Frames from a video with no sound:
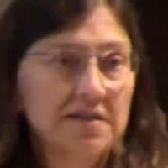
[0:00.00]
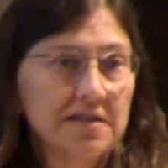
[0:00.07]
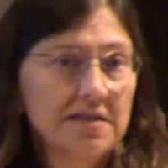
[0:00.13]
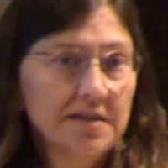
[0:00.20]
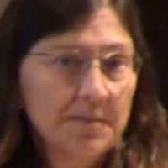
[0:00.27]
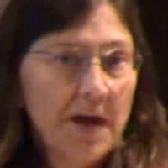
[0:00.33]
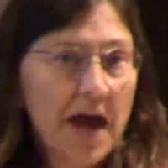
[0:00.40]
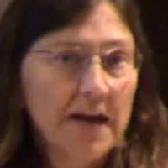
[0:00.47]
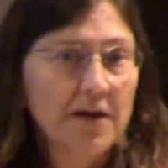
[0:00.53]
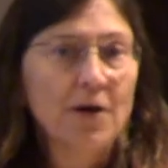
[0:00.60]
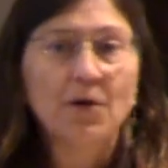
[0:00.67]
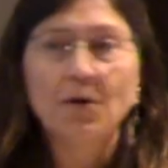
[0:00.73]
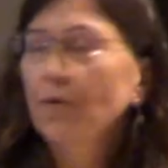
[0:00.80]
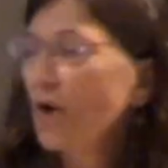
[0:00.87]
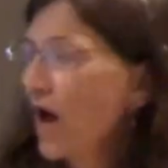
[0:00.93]

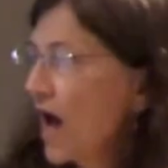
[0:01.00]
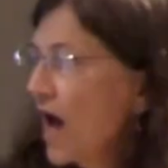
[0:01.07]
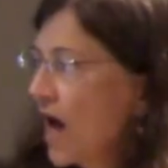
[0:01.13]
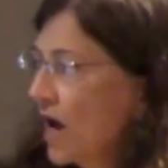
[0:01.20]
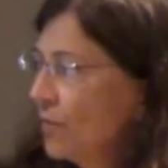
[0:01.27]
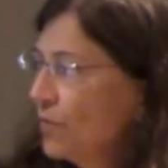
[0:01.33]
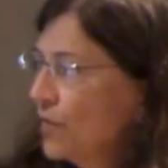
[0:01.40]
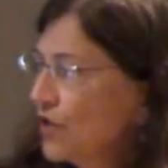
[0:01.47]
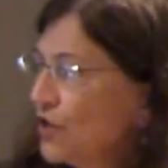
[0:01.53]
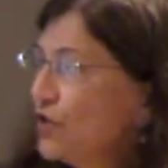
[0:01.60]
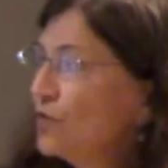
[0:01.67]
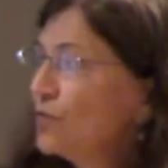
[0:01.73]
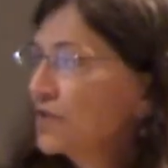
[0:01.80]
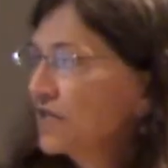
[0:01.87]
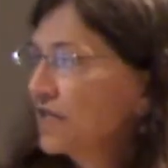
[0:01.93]
tobacco
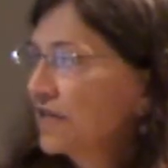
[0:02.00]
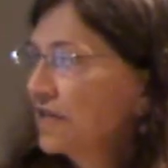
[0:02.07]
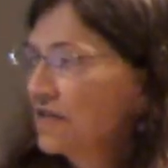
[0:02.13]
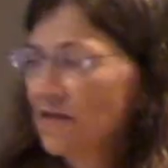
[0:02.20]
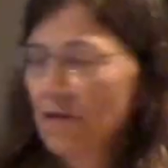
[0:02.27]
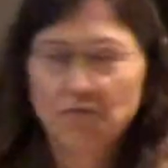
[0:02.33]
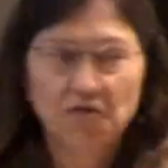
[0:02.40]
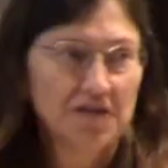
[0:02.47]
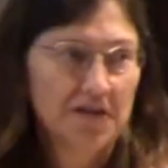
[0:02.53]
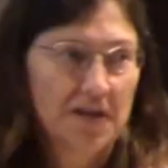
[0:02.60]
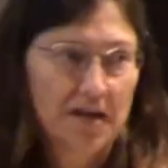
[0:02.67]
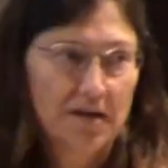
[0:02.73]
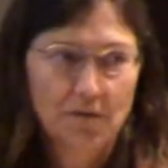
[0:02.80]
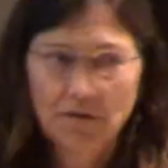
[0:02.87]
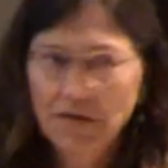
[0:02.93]
use and consumption,
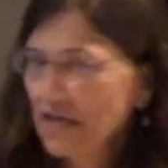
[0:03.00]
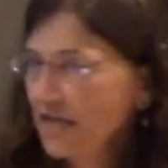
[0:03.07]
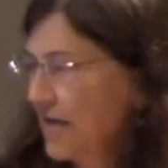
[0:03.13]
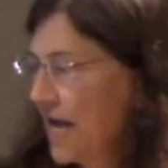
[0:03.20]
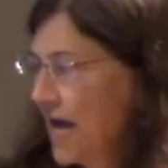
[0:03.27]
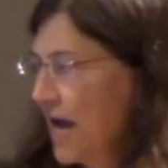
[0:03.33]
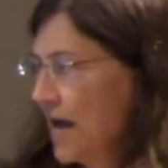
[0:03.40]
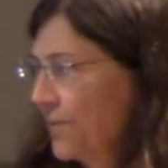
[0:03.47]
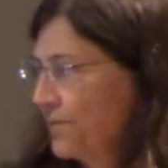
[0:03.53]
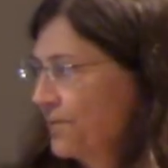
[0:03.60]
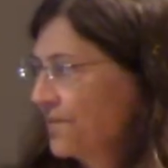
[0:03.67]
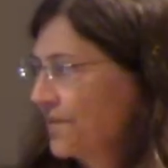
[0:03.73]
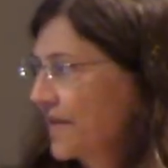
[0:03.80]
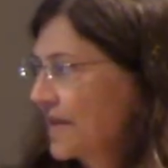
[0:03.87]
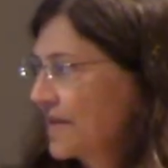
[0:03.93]
not only
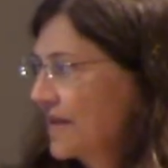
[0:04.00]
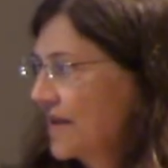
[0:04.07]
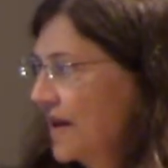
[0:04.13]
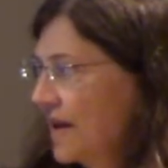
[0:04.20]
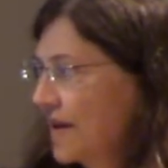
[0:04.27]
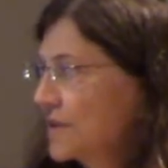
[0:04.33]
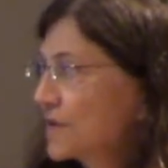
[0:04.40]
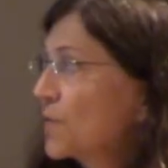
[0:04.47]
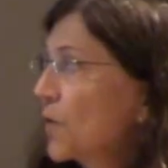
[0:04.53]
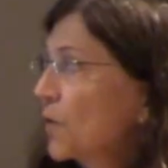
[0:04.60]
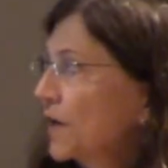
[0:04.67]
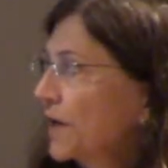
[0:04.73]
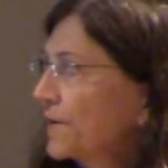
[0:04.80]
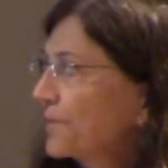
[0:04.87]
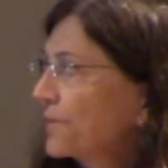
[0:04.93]
smoking.